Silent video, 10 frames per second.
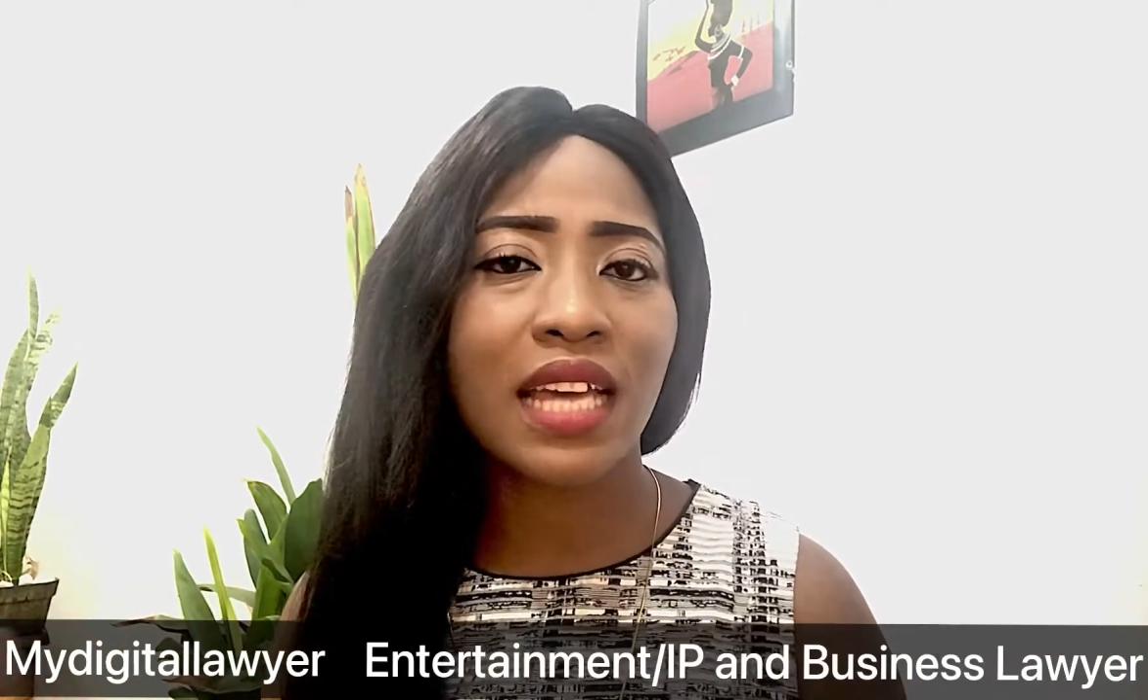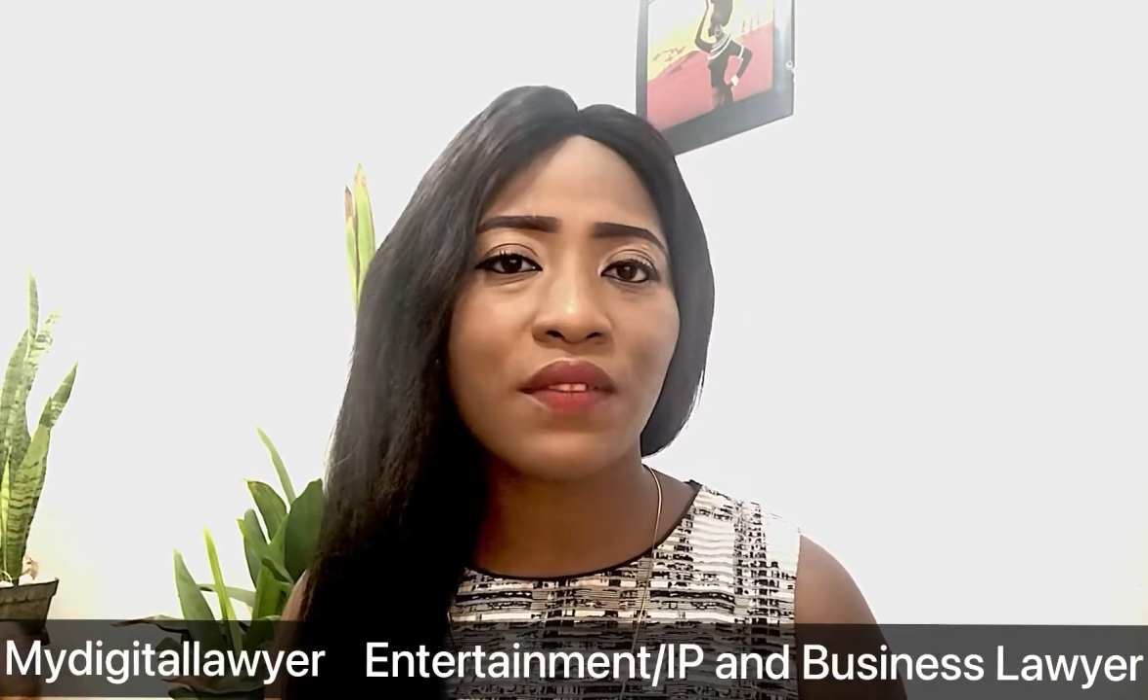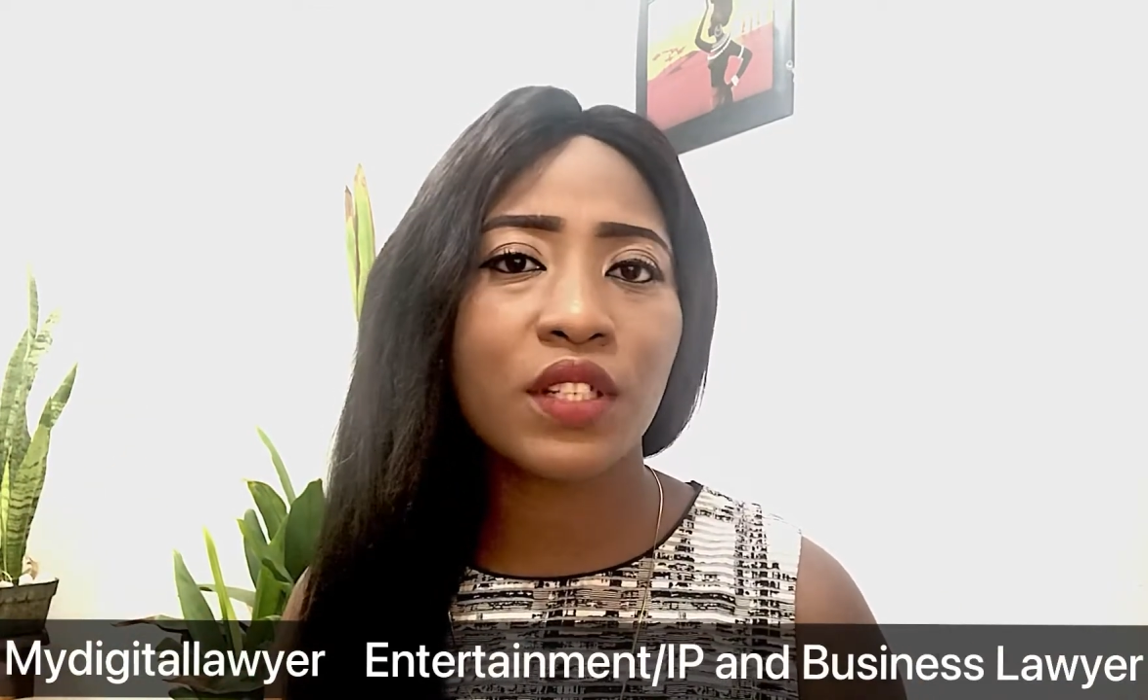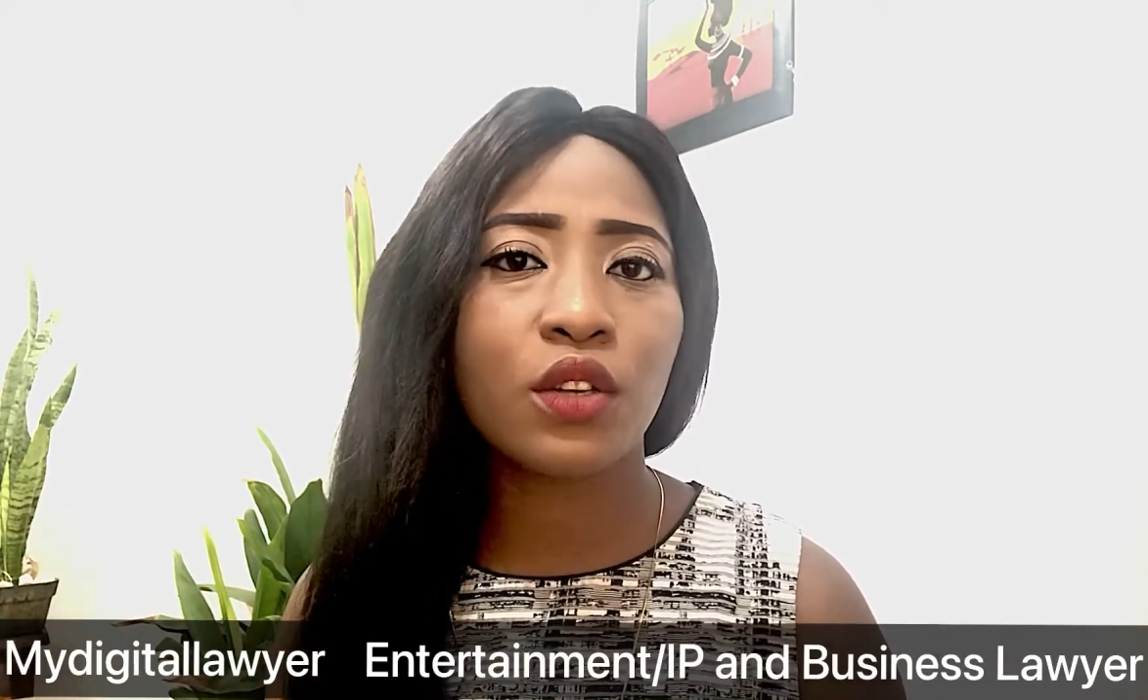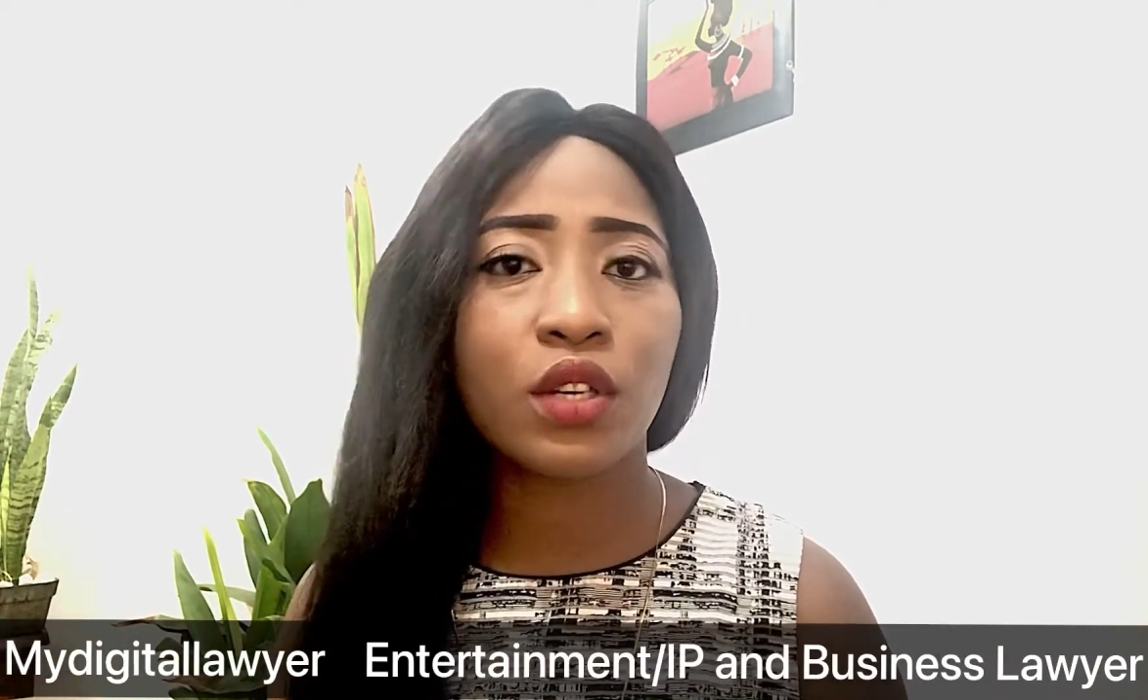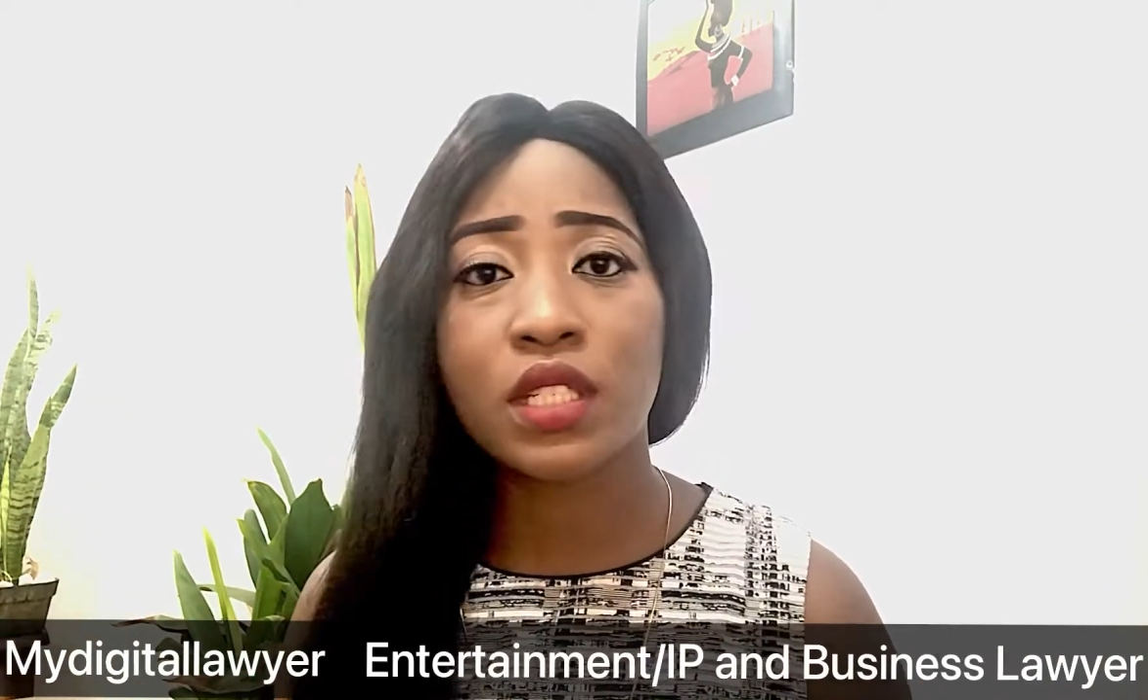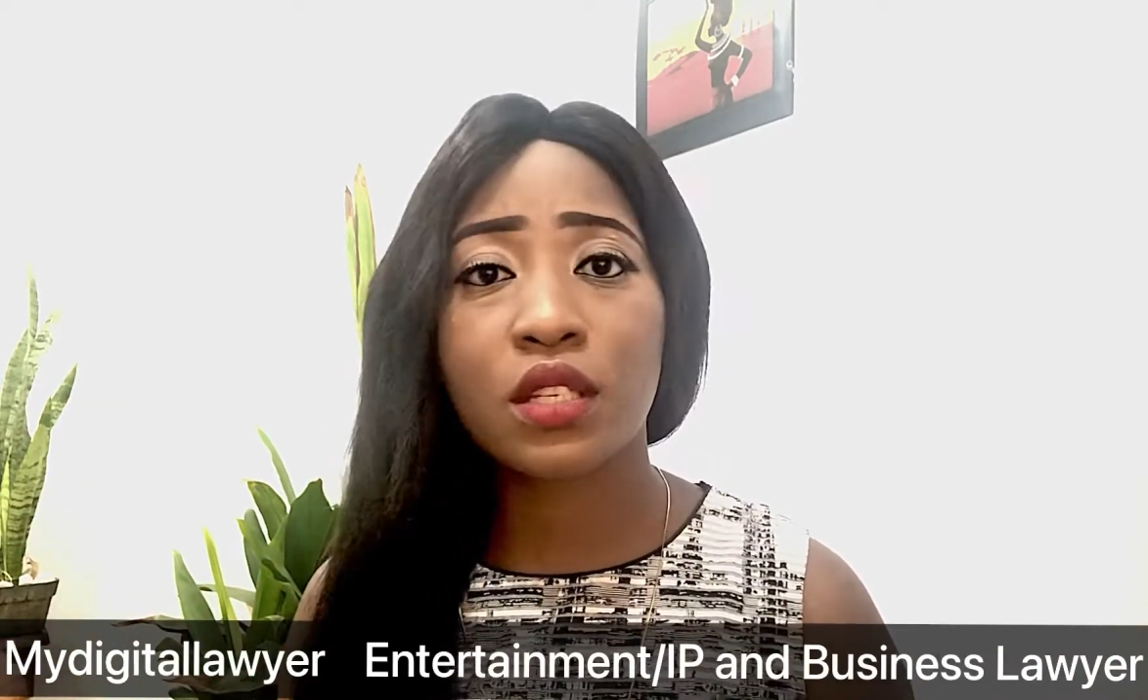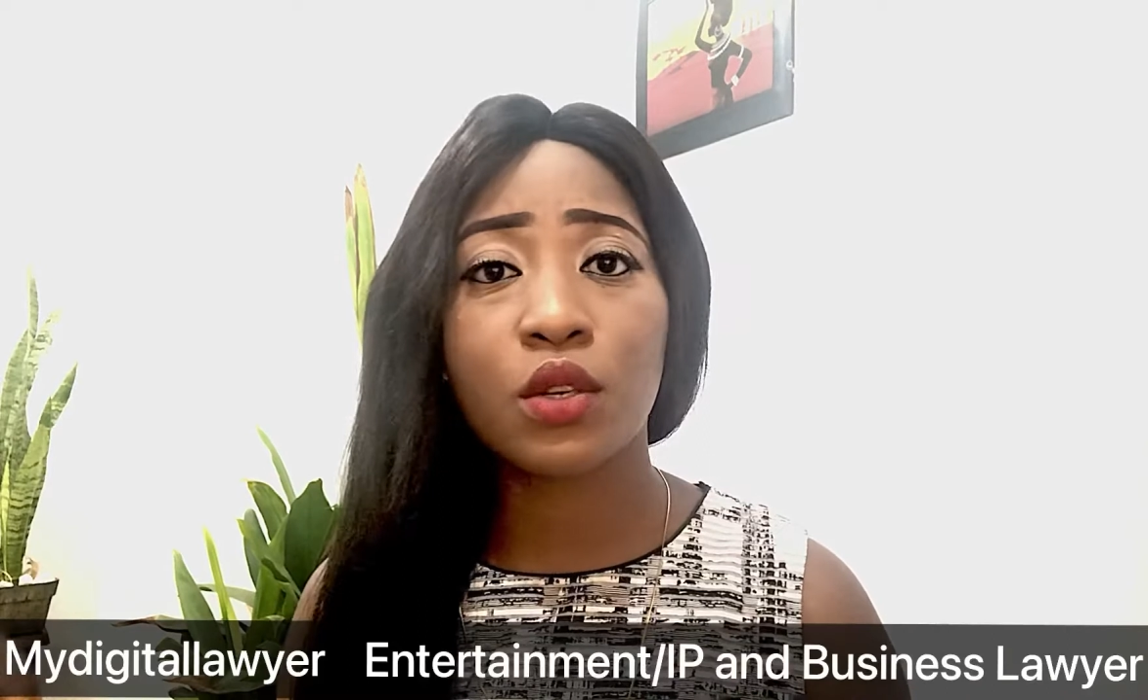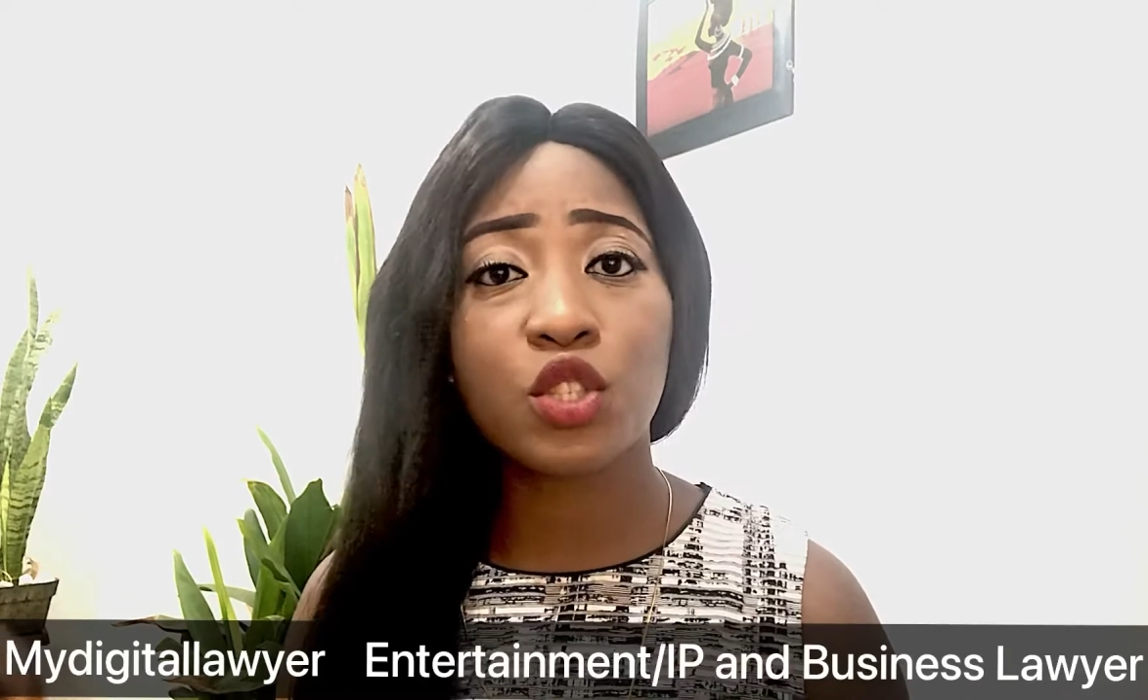non-disclosure